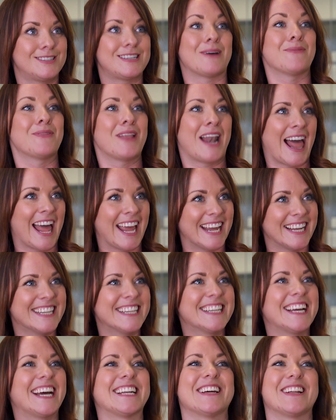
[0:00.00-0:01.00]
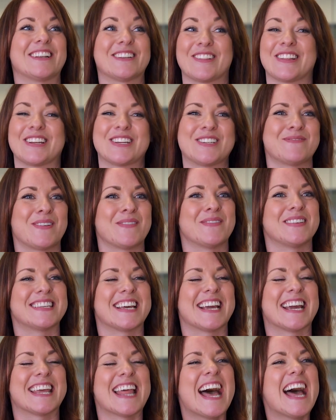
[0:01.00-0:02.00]
down the line. I don't think she'd mind me
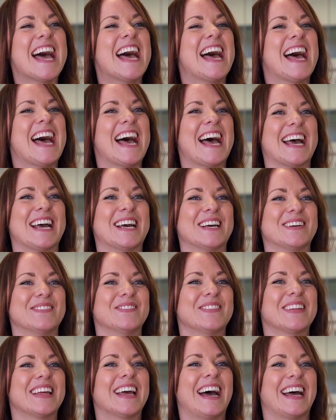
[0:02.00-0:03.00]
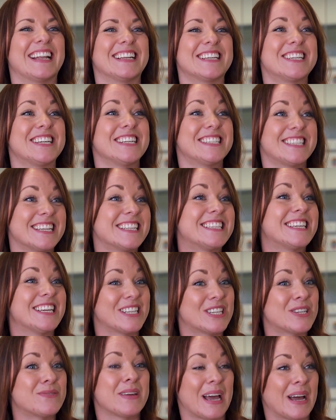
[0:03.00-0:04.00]
saying that. And she did
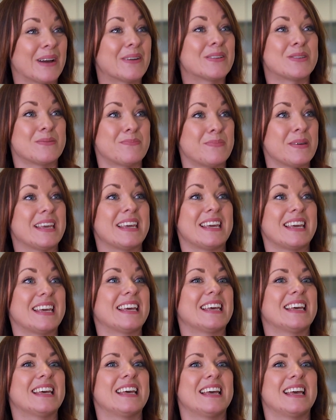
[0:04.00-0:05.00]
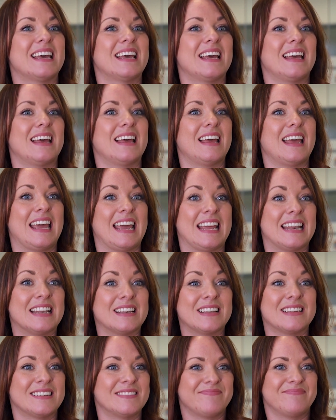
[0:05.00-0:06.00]
teach me how to be
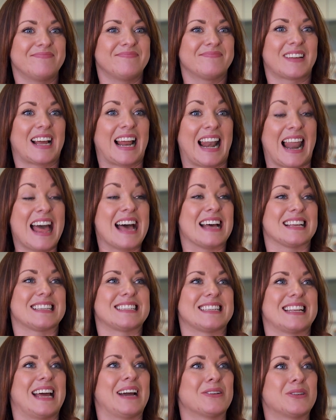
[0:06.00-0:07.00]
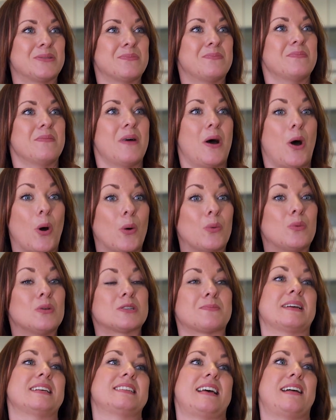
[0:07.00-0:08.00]
in class and how to
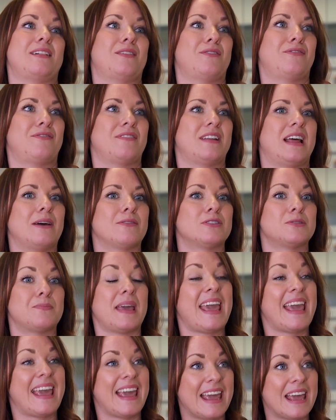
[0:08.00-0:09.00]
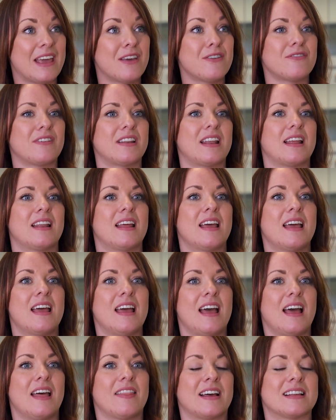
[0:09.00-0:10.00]
hold myself and how to behave. And
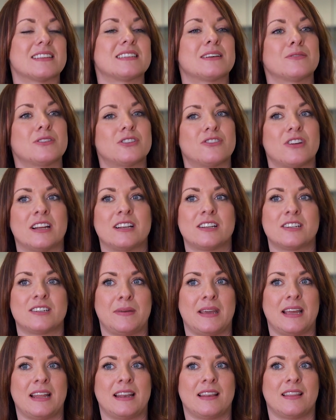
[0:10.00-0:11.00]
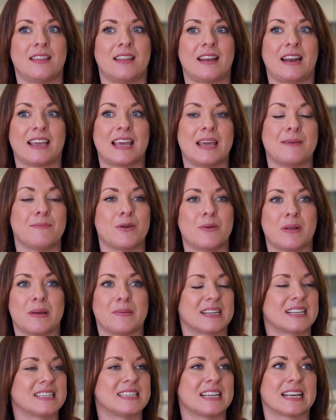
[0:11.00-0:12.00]
that sounds strange that I came here when I
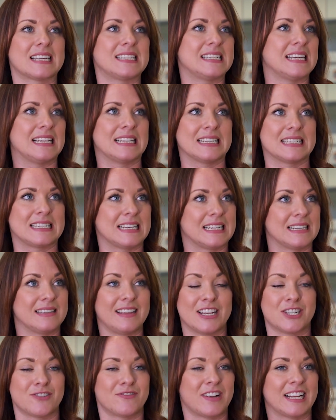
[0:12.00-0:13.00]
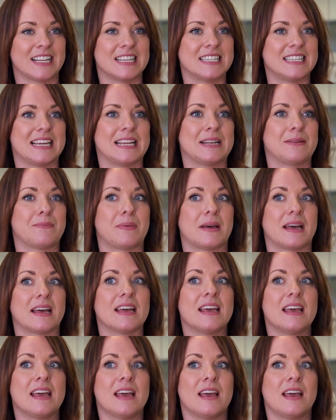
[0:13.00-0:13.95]
was like 16 to the age of 19, but